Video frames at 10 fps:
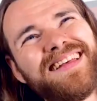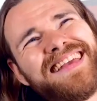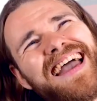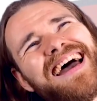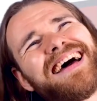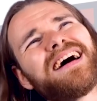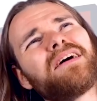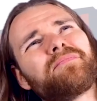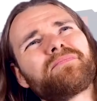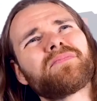Yeah,
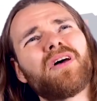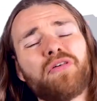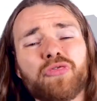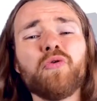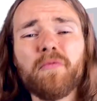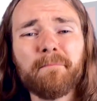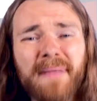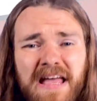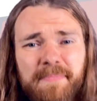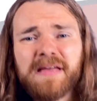I thought
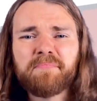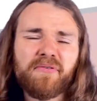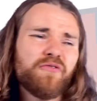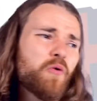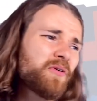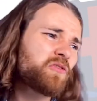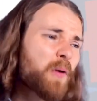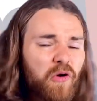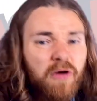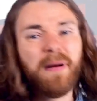maybe before we
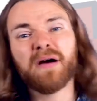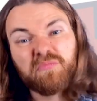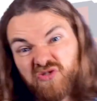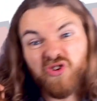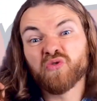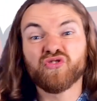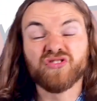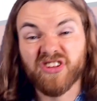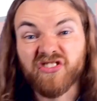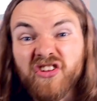spoke about social
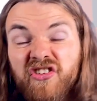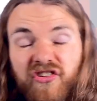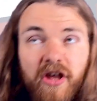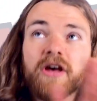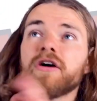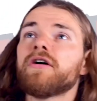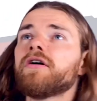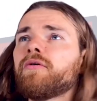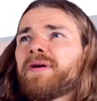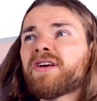distance,
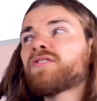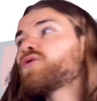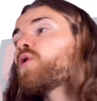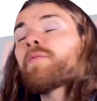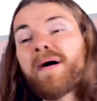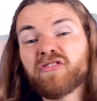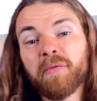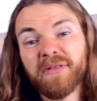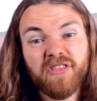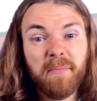we could talk about
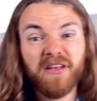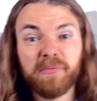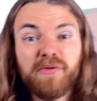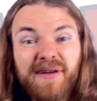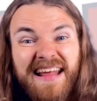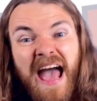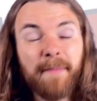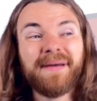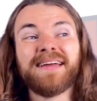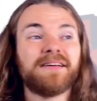something that makes me really
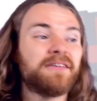happy.